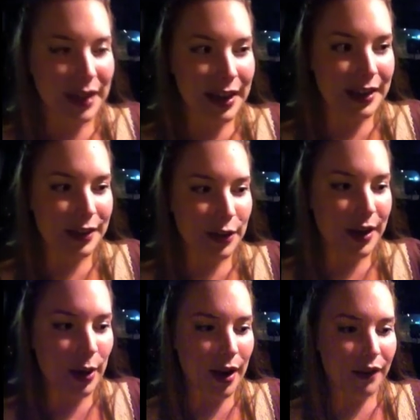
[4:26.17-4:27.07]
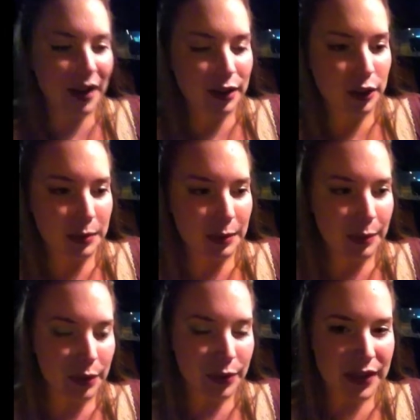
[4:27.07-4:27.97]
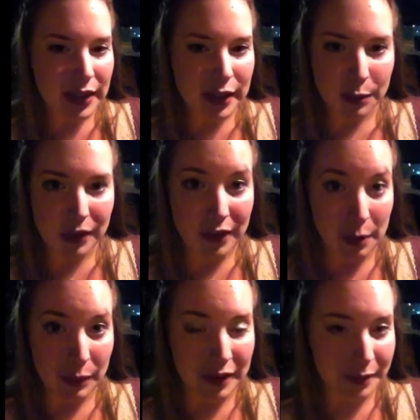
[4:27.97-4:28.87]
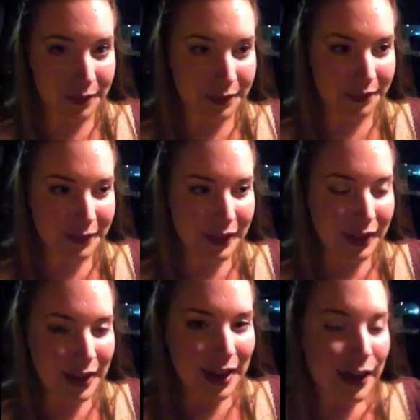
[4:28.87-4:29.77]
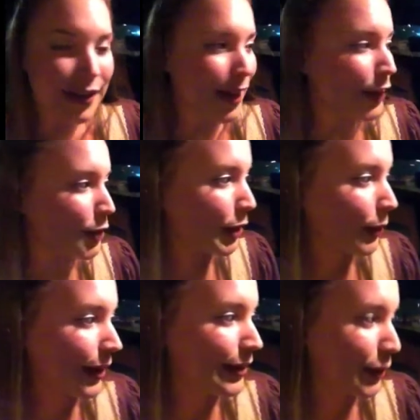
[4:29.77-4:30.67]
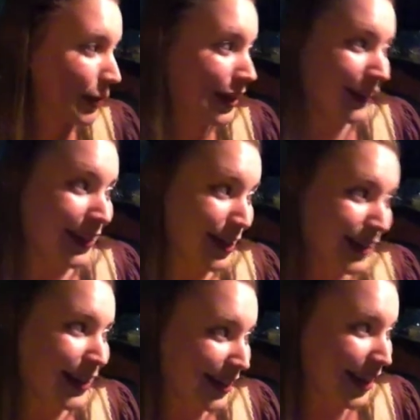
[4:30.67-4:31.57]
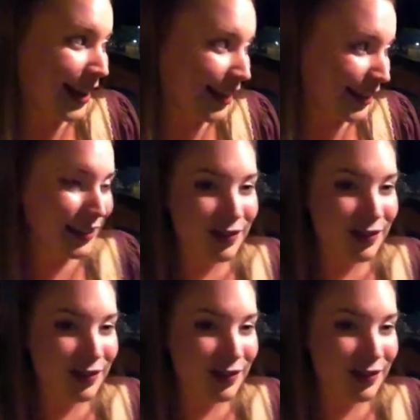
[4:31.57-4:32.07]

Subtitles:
And so now I've got 2 people sick in my family. And it's nice to be around somebody that's not sick.